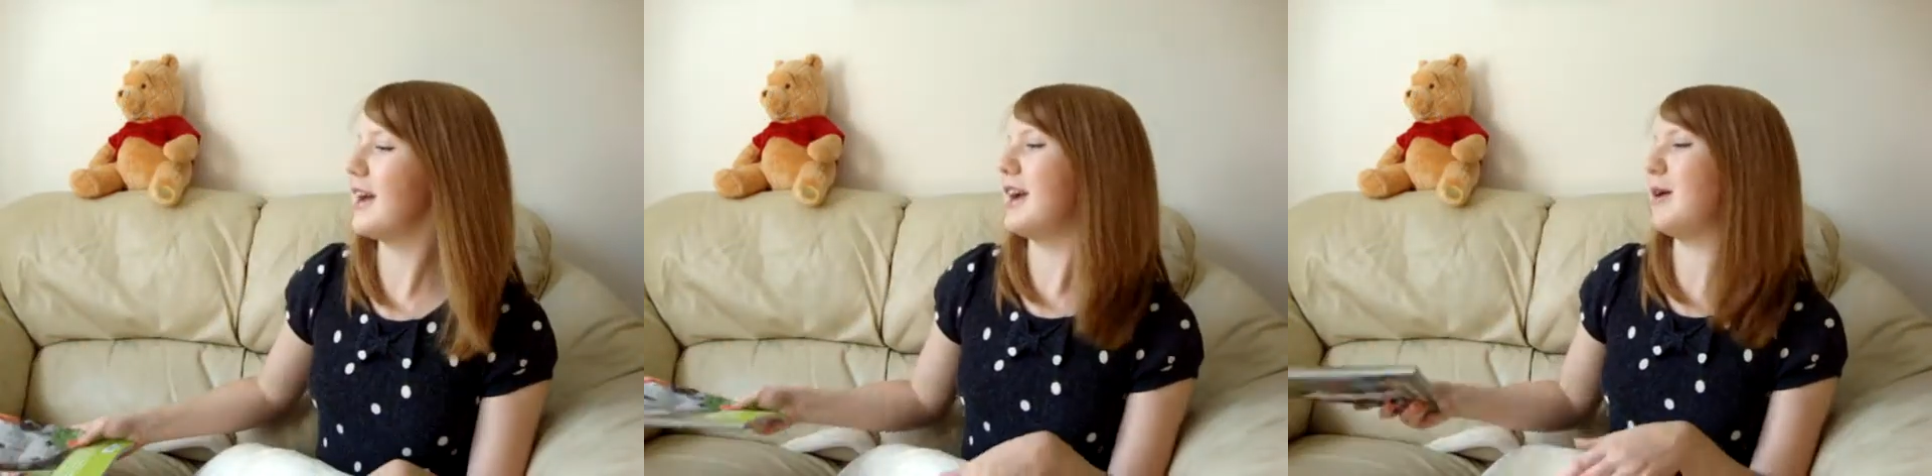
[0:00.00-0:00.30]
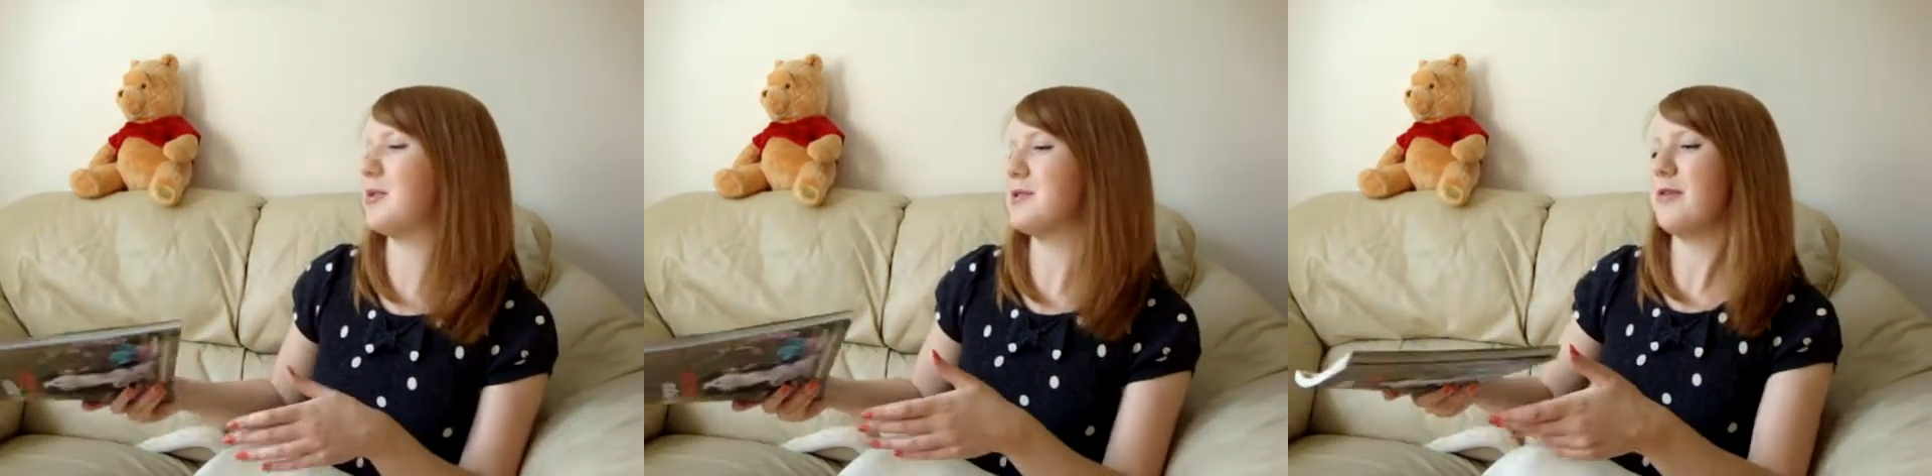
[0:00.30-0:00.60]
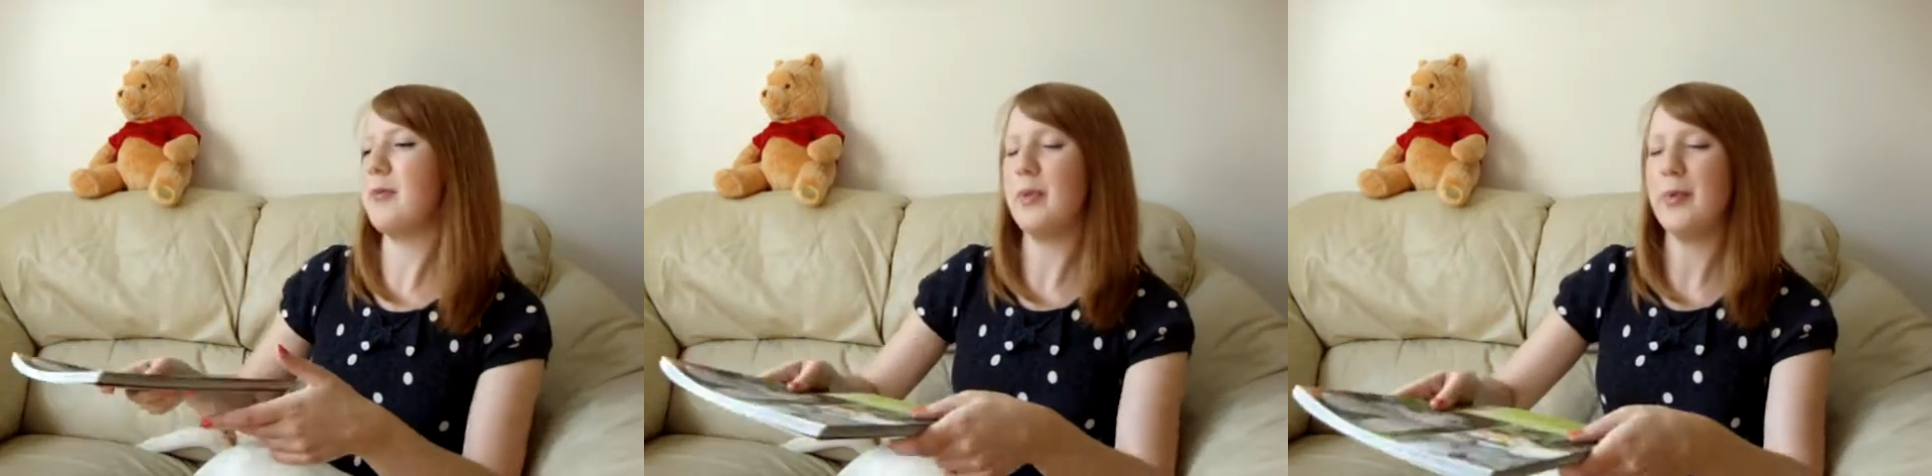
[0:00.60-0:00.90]
It was
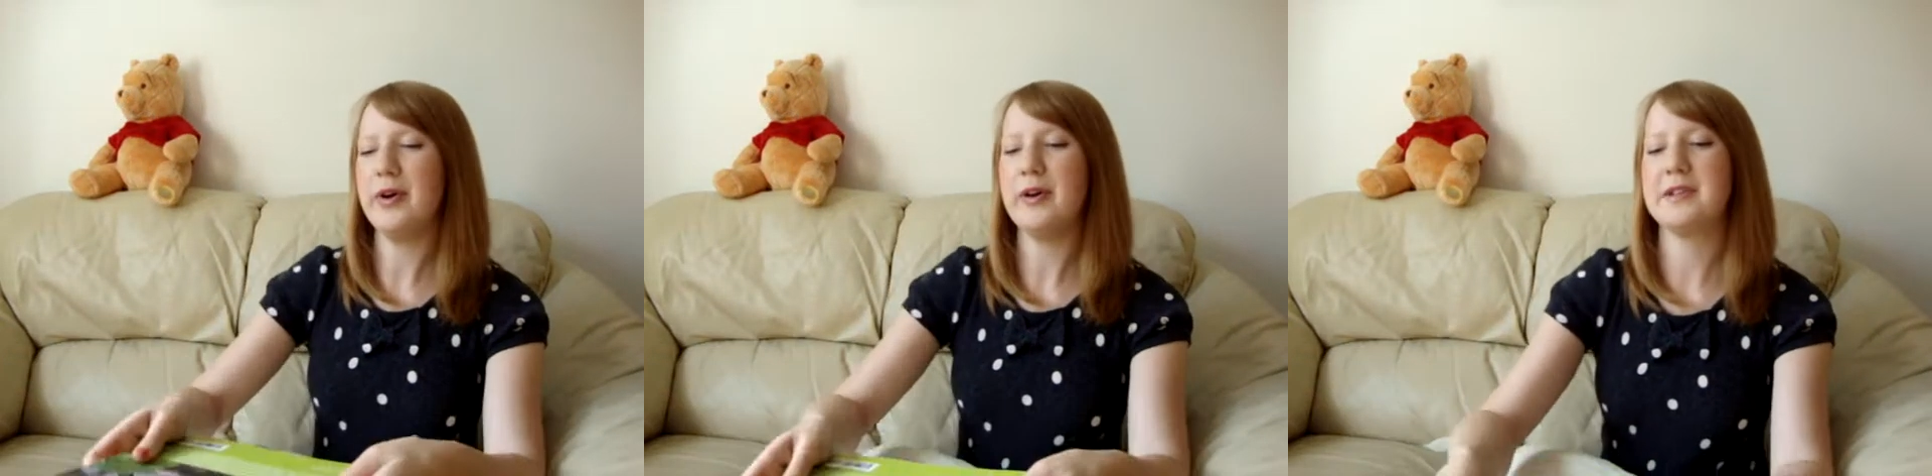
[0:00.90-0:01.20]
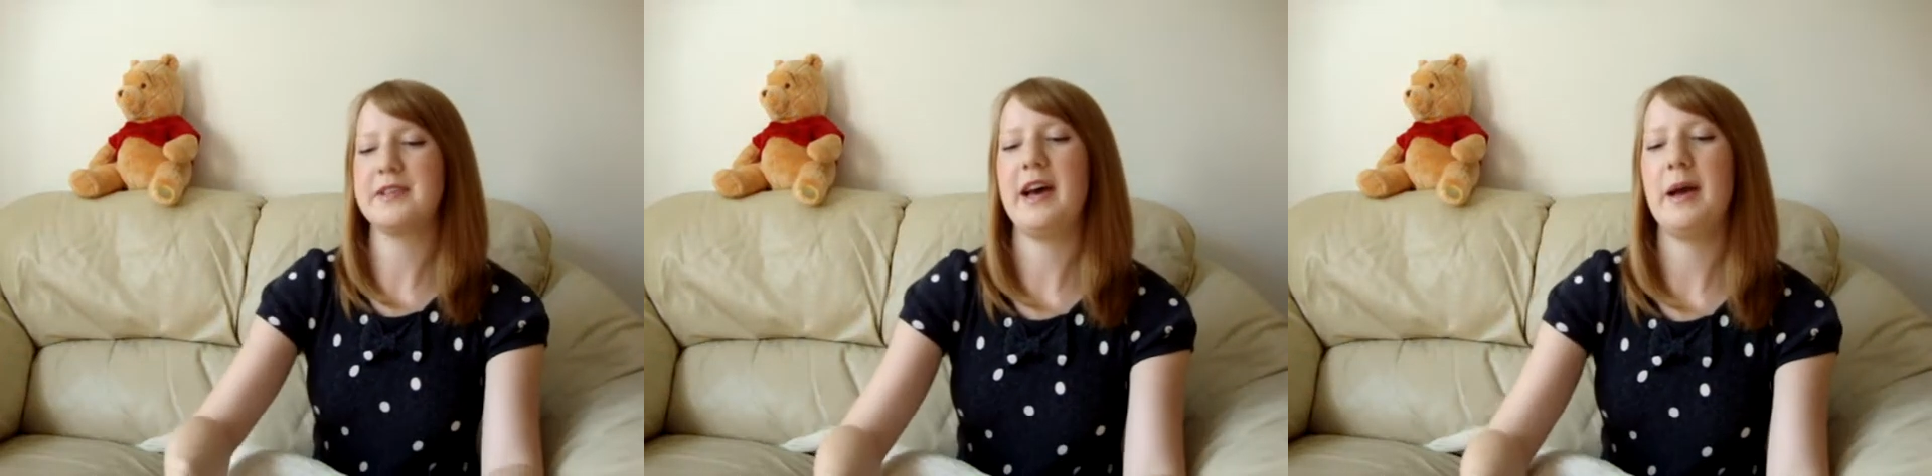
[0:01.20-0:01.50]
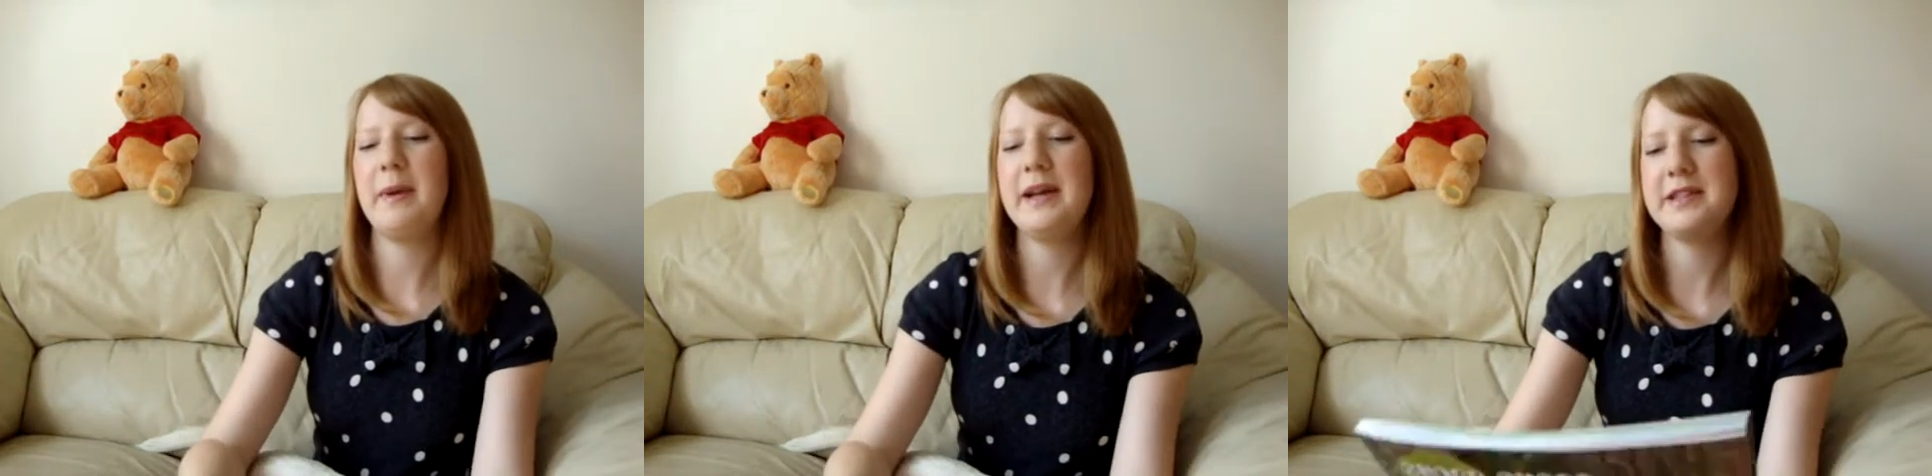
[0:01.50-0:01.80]
from the works.
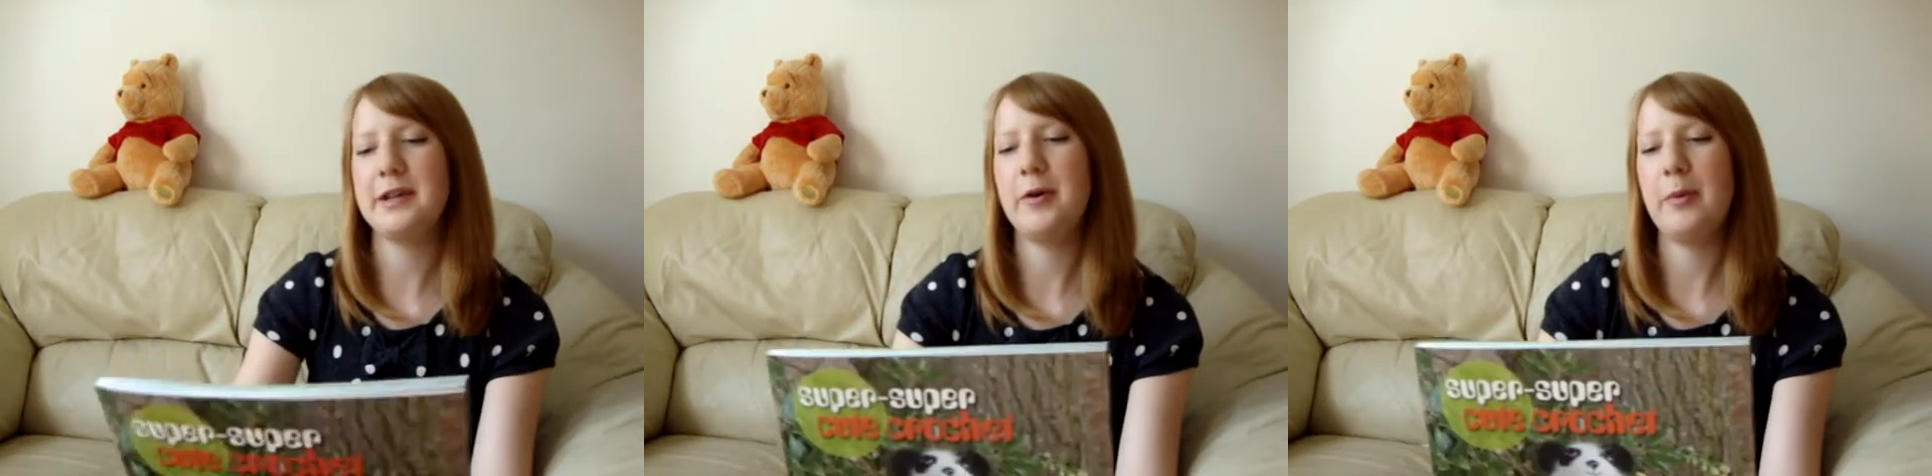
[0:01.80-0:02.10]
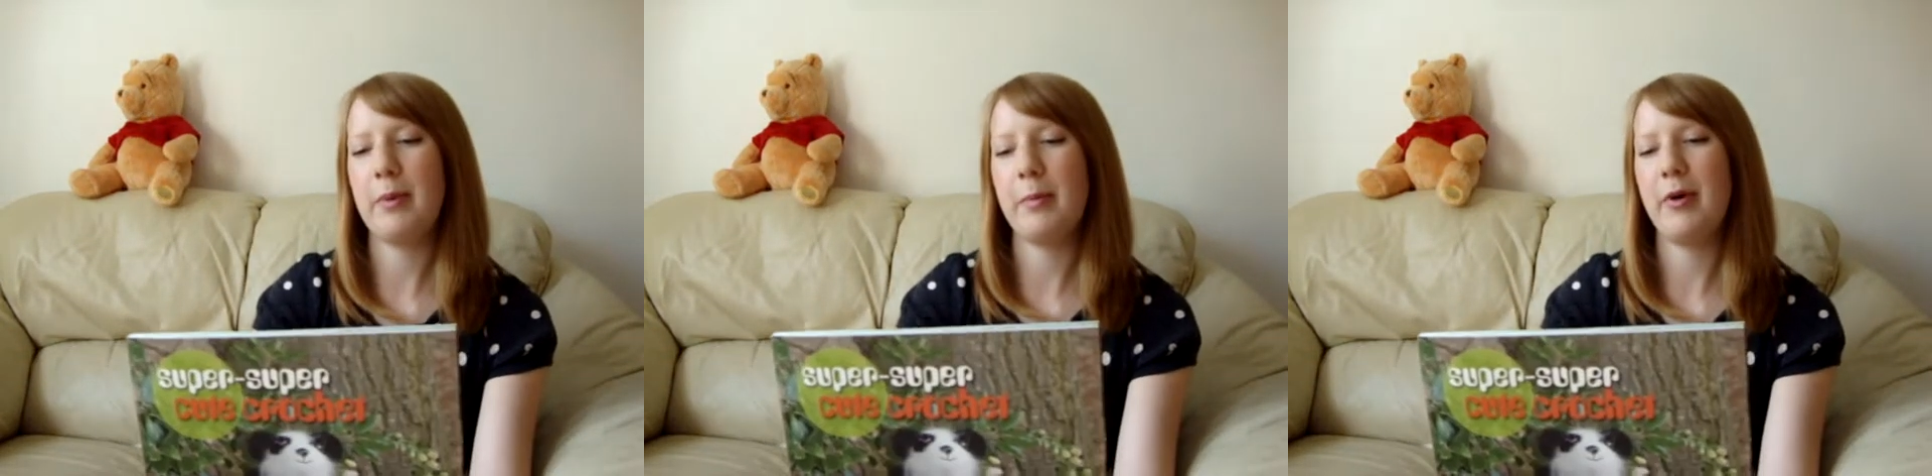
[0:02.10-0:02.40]
I picked it up